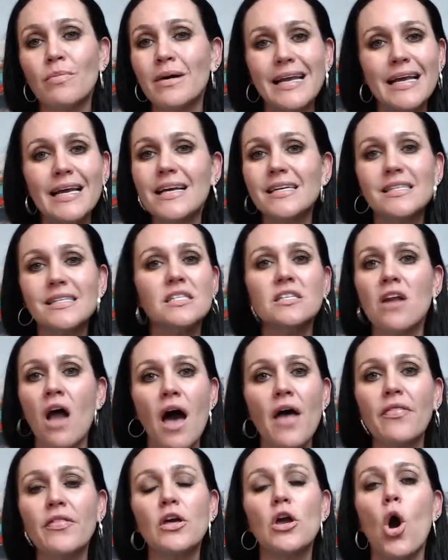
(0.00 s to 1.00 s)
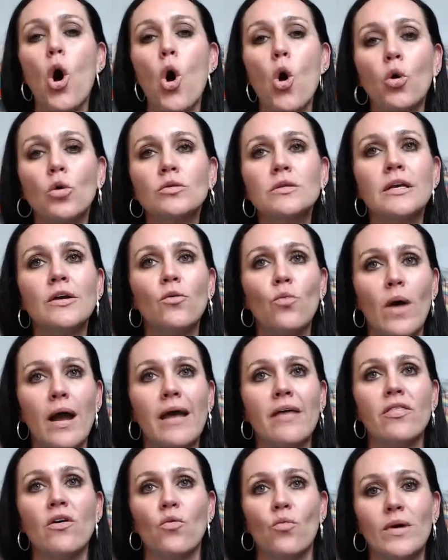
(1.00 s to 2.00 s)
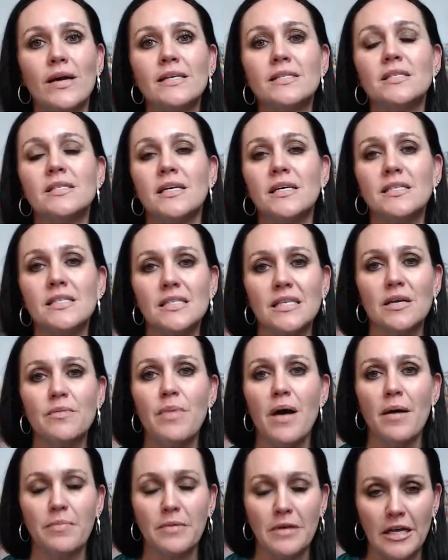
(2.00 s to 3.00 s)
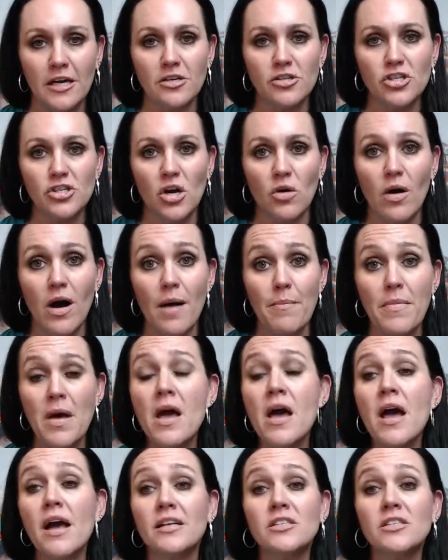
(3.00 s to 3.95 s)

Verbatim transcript: but it's not the only way that we see sleep apnea show up.